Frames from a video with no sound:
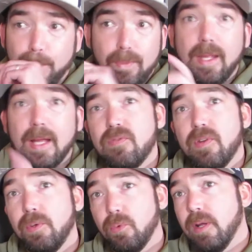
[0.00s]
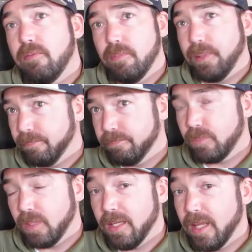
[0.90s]
That's very rare for me.
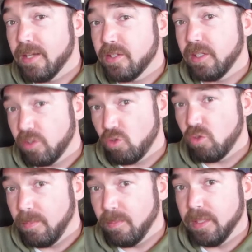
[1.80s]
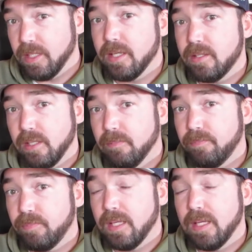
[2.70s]
That is extremely tasty,
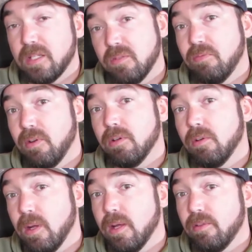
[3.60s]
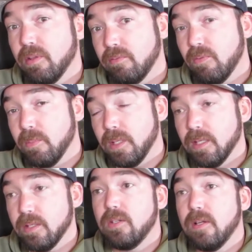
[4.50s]
and that's a very rare thing for me,
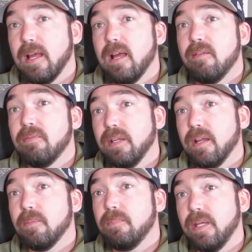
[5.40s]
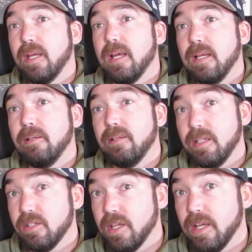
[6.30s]
is to have an IPA
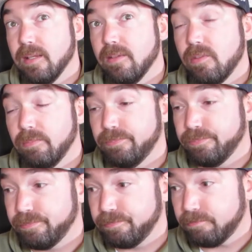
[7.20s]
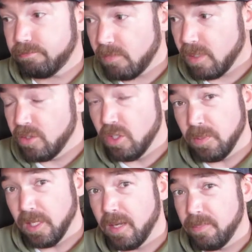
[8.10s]
these days. Excuse
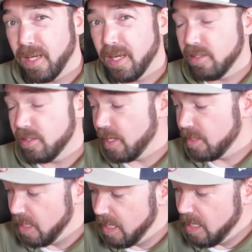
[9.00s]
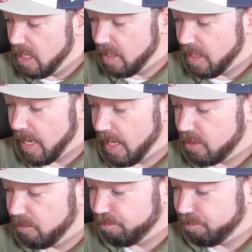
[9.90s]
me, an IPA these days that